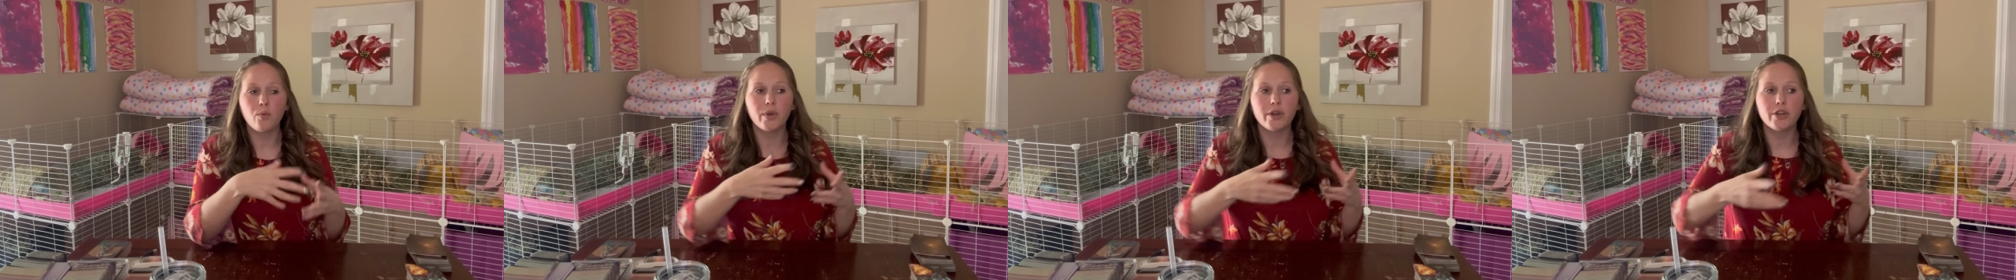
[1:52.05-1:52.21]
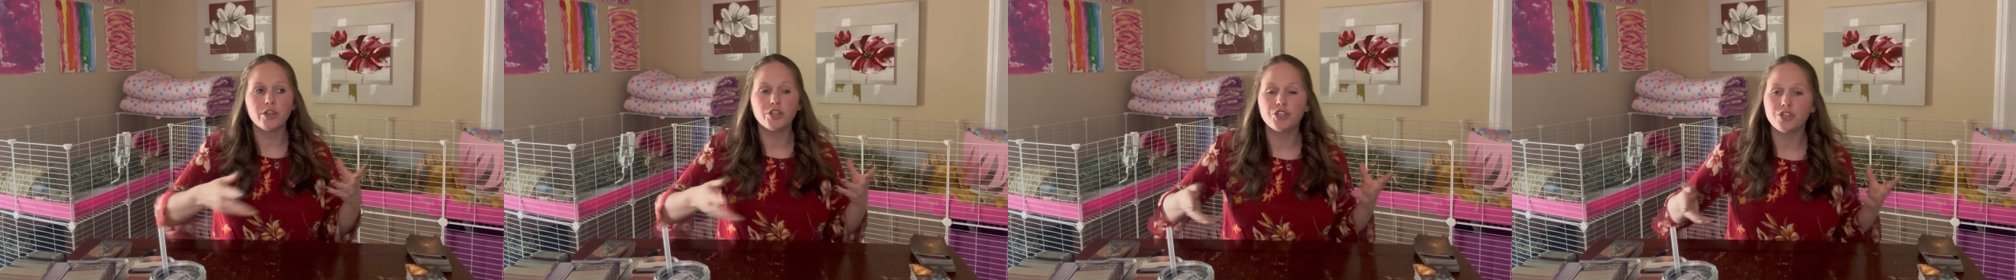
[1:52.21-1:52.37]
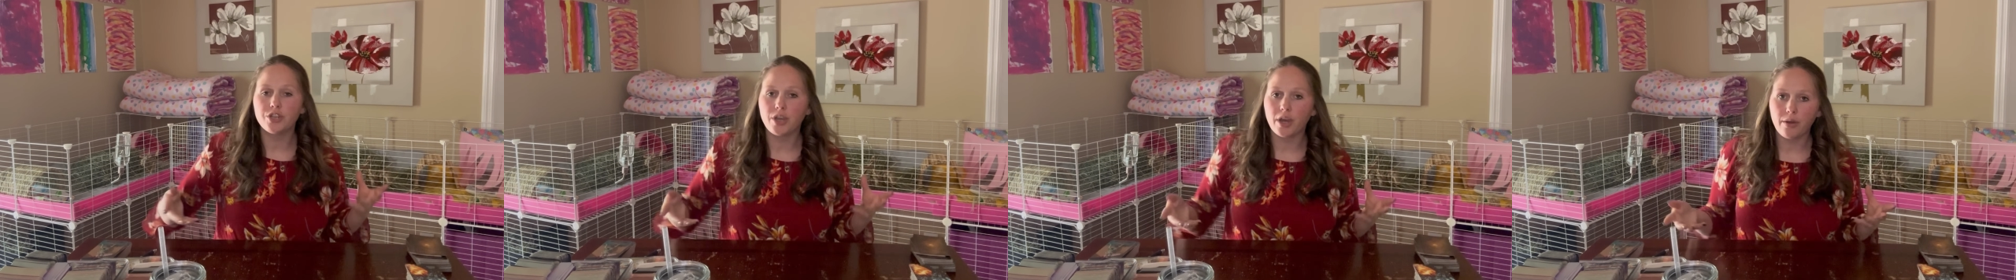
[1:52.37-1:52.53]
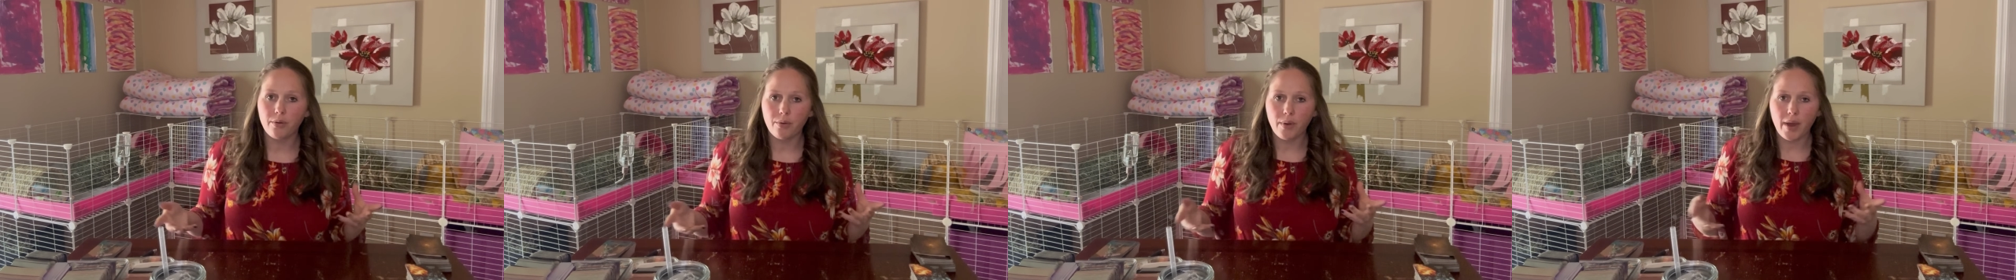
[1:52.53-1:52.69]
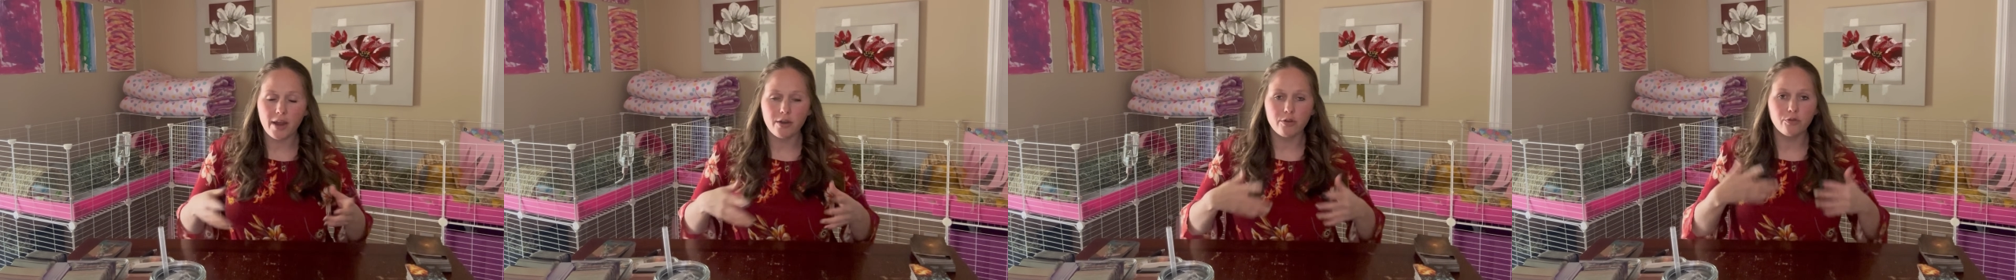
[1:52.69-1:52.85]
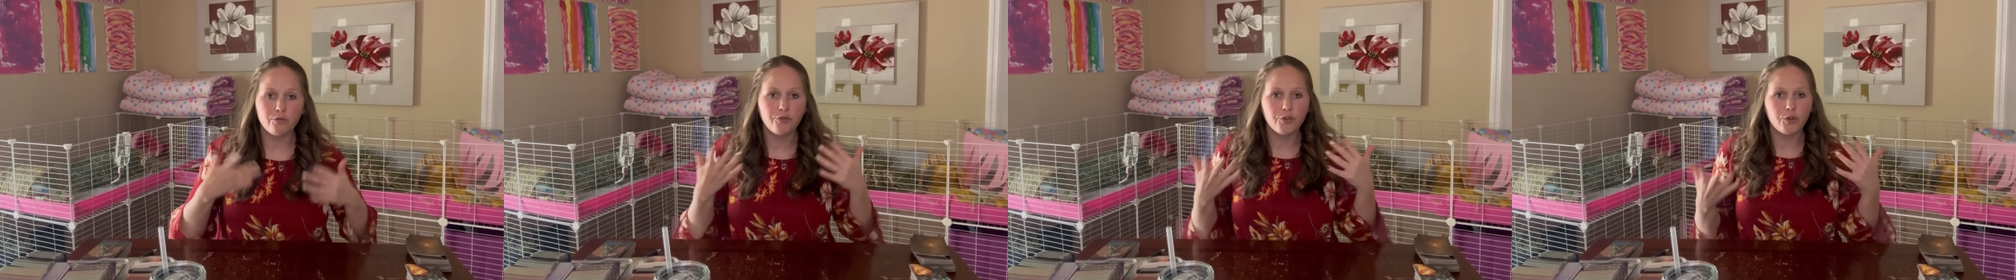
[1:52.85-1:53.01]
where did you go?
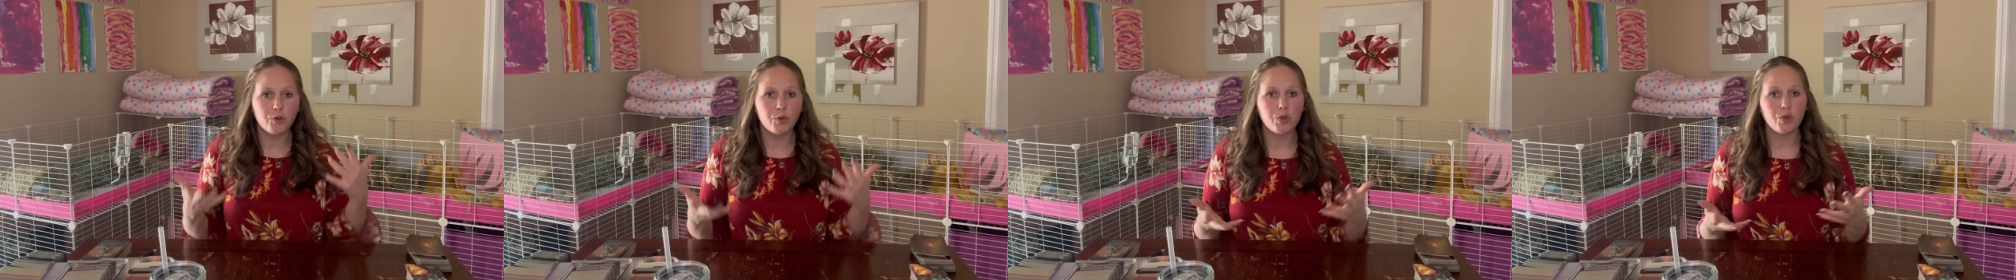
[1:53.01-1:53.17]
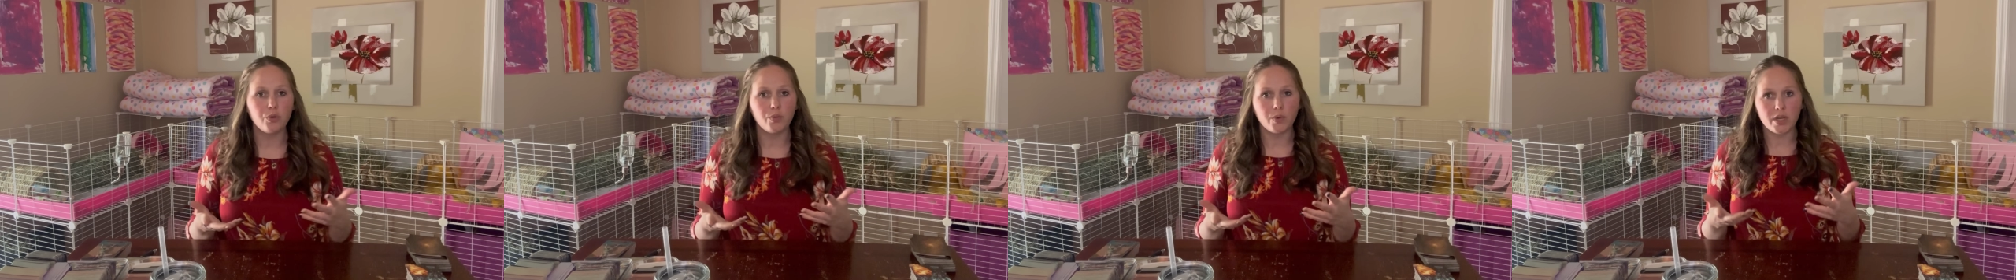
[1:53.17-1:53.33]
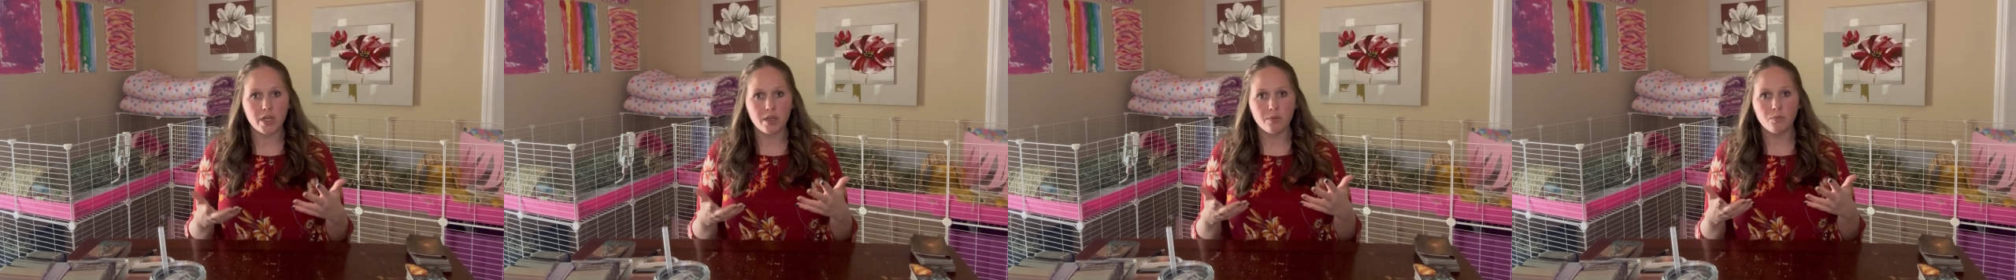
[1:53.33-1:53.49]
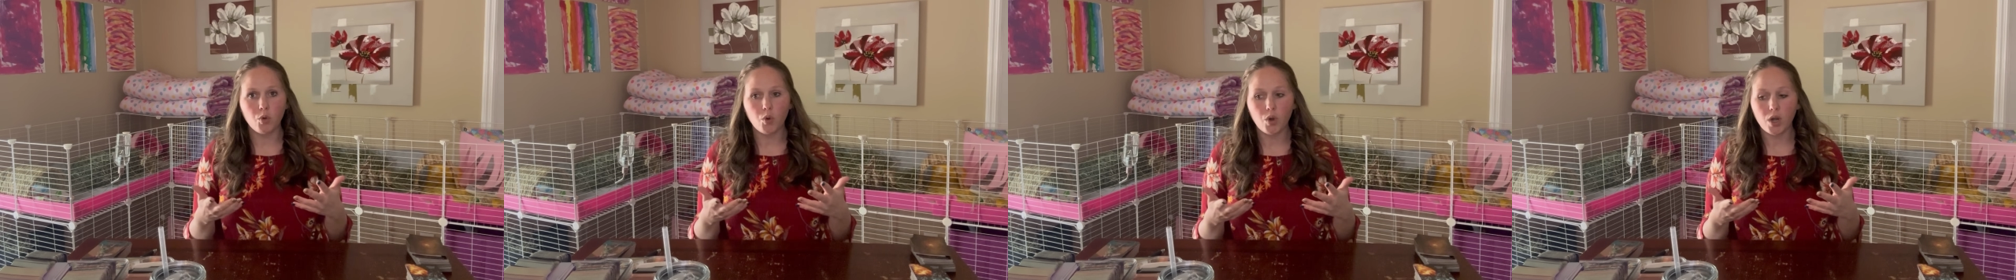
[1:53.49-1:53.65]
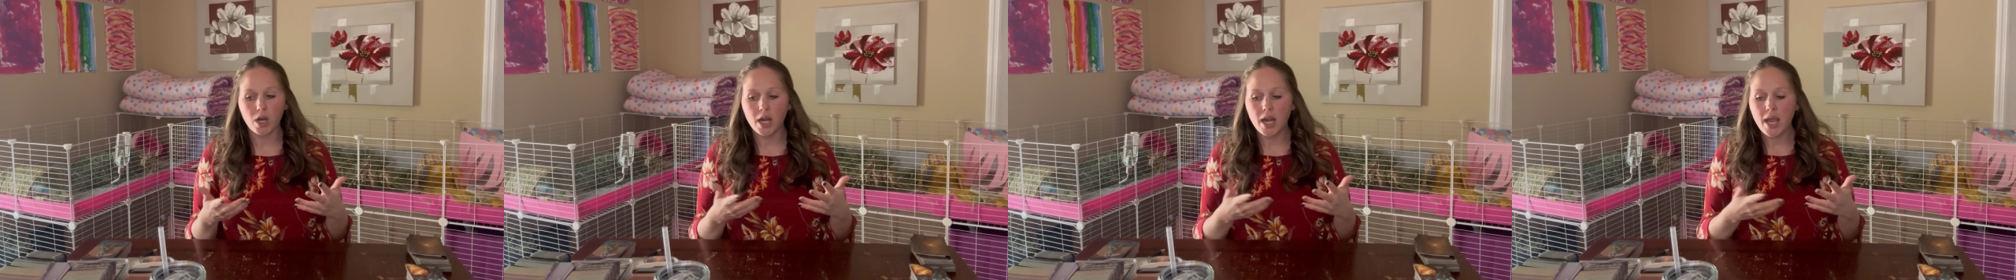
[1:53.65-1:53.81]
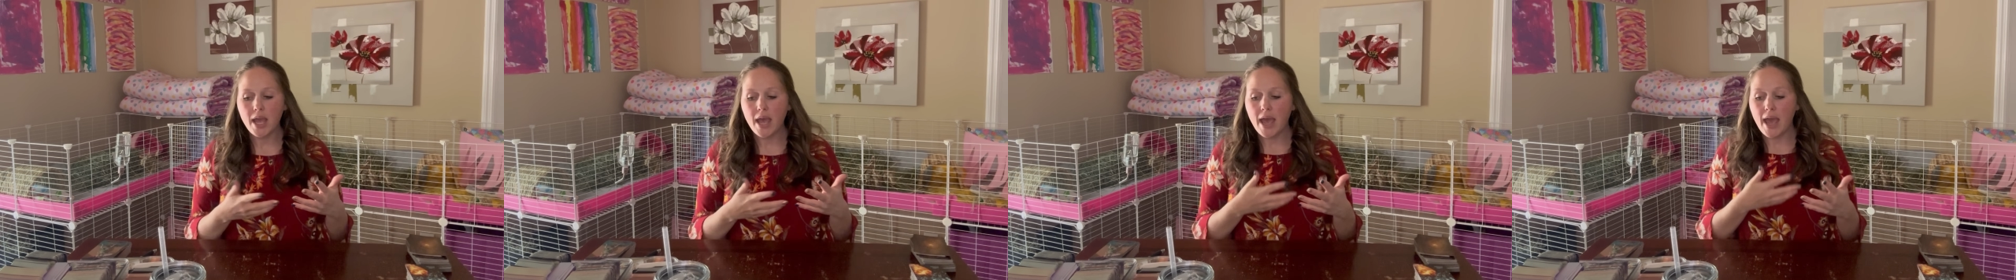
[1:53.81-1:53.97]
I don't feel you
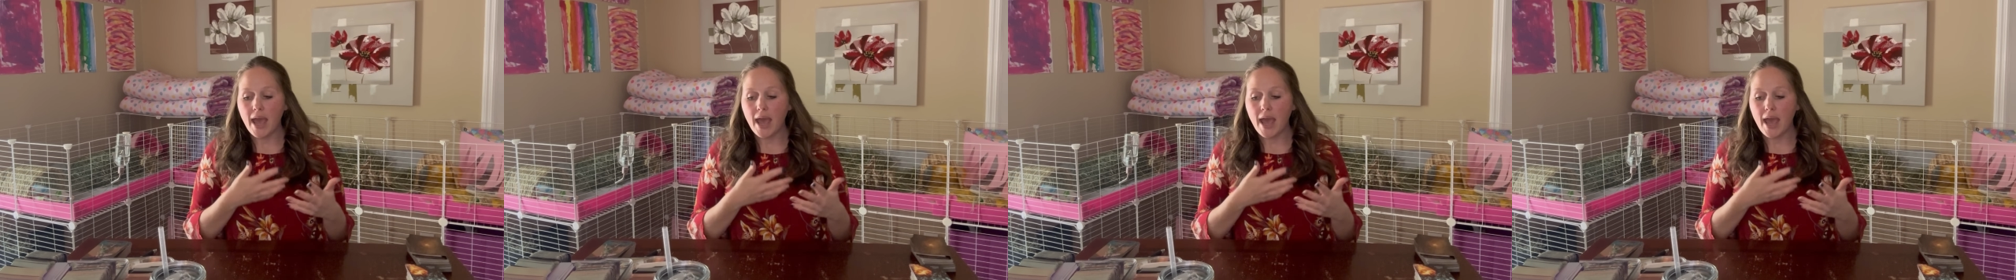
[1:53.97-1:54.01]
anymore.